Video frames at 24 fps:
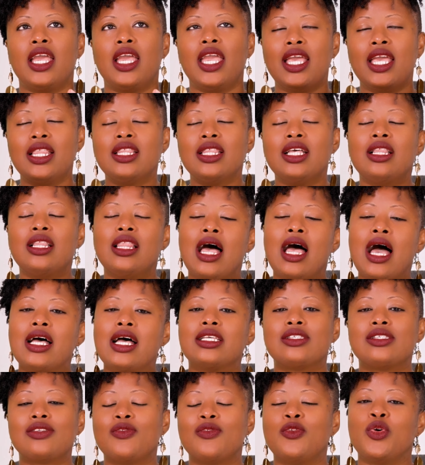In the
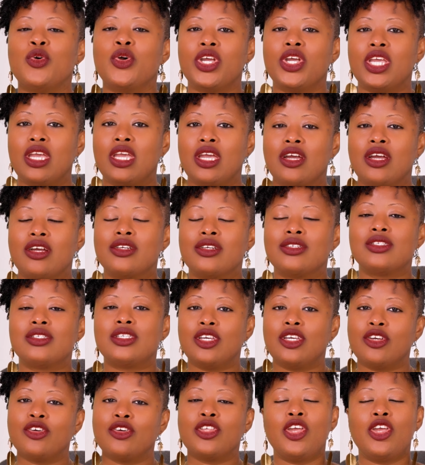last 4 years,
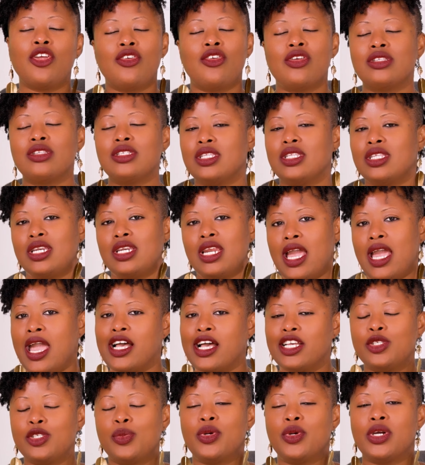Sierra Leoneans in the
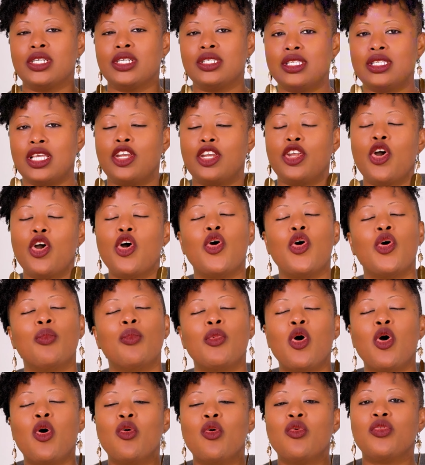diaspora sent home
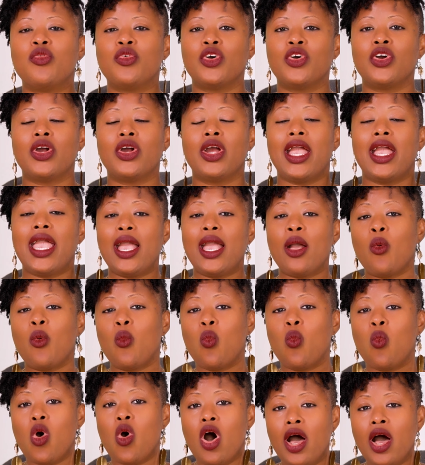over
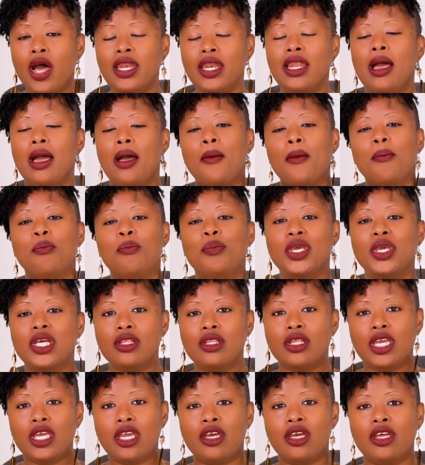$1
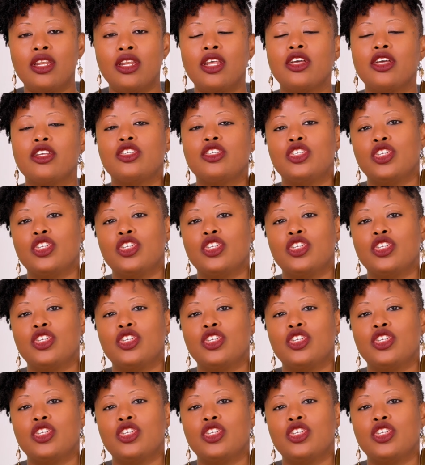billion.